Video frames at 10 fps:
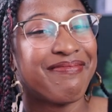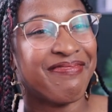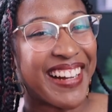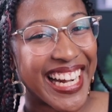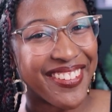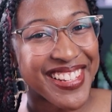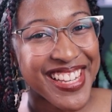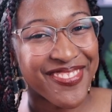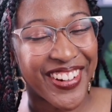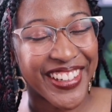My name is
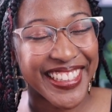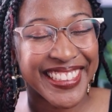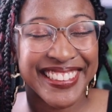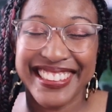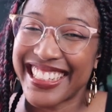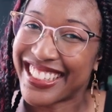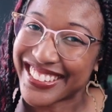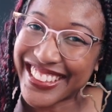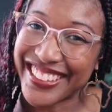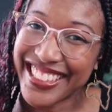Asmara, and I'll
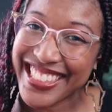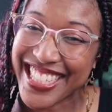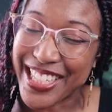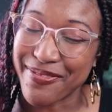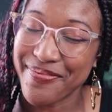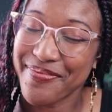see y'all next time.